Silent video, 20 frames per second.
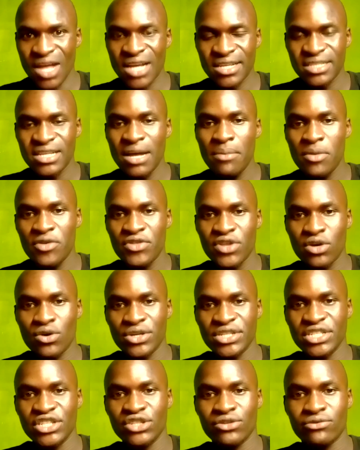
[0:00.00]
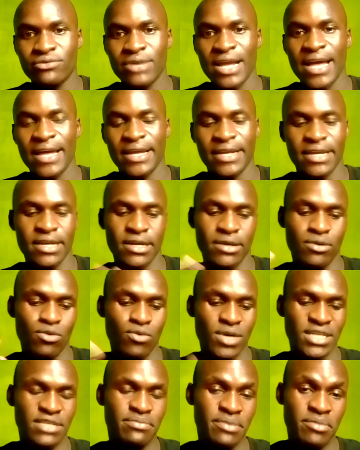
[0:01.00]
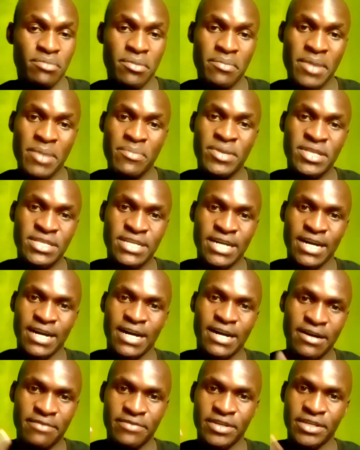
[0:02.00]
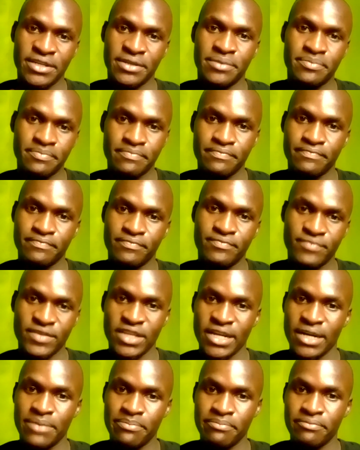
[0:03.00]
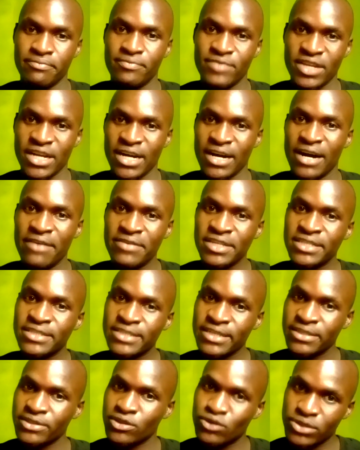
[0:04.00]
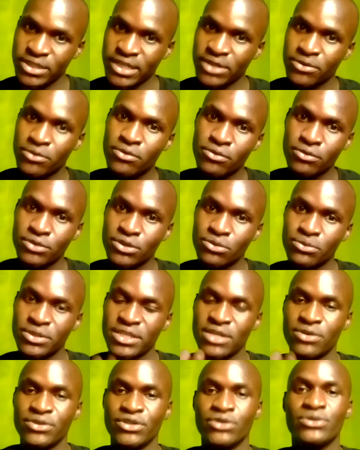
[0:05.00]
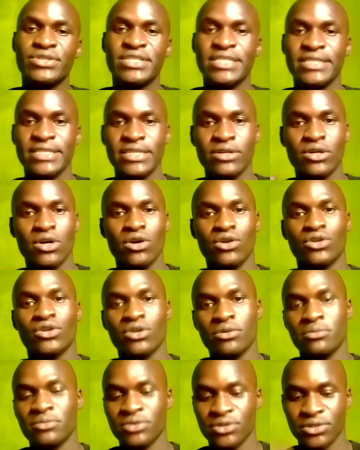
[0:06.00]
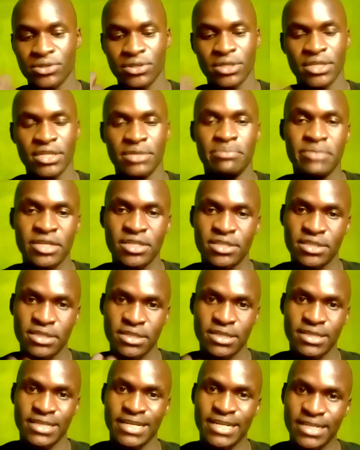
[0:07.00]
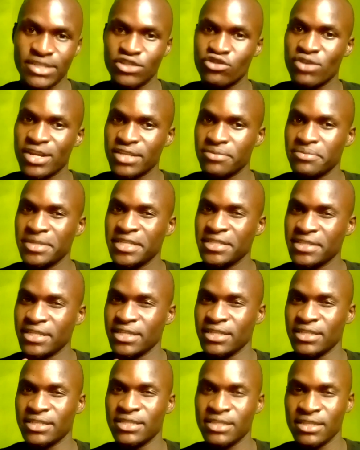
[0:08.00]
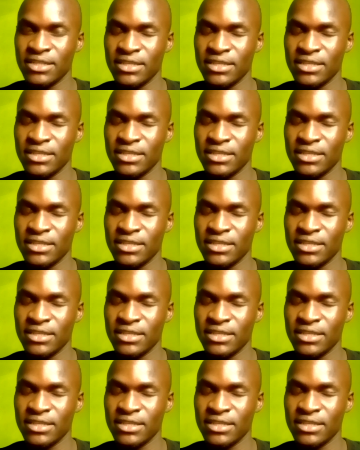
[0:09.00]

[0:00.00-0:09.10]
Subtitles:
some of the condition like once people maybe they're having sexual intercourse without using the condom, it means they can transmit the